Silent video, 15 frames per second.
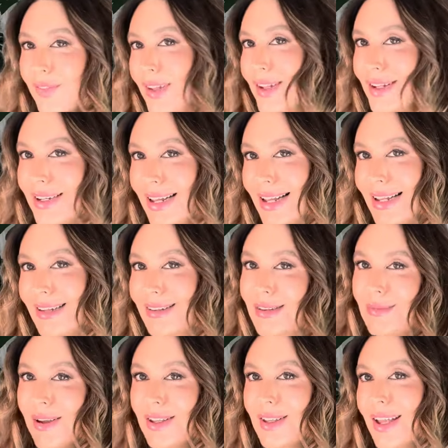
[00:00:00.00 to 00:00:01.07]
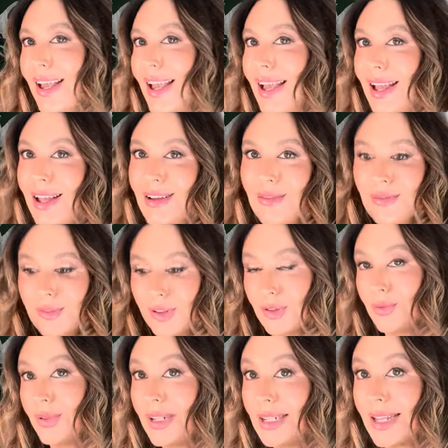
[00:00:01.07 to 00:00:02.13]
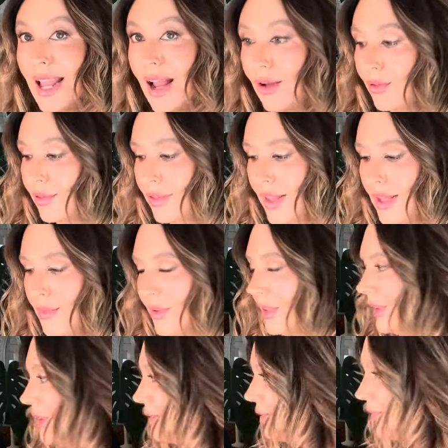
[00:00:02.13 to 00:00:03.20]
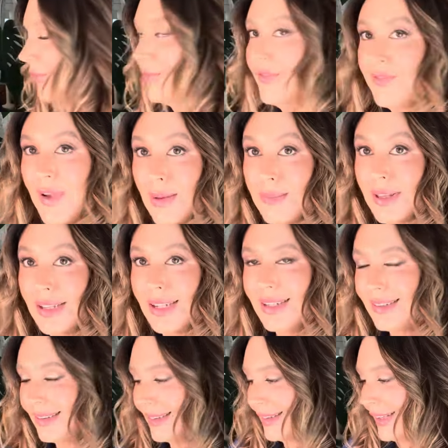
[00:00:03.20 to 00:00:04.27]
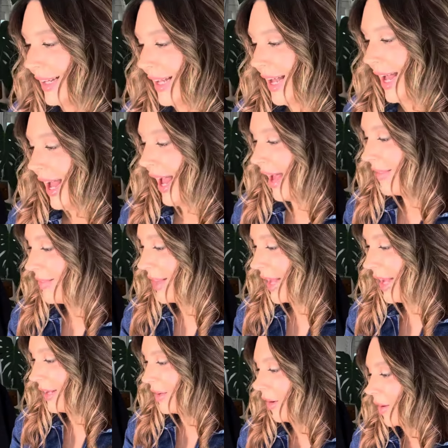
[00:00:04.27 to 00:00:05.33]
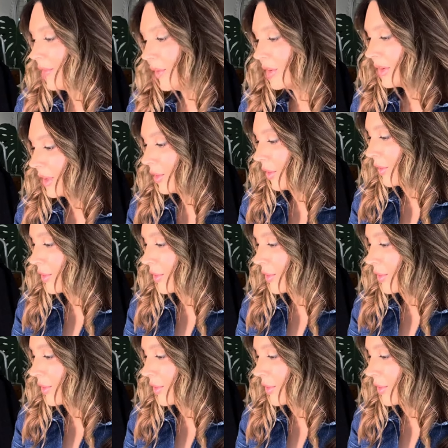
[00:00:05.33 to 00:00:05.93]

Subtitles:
that you need to make your hair just really healthy, which is fabulous. And then I've also got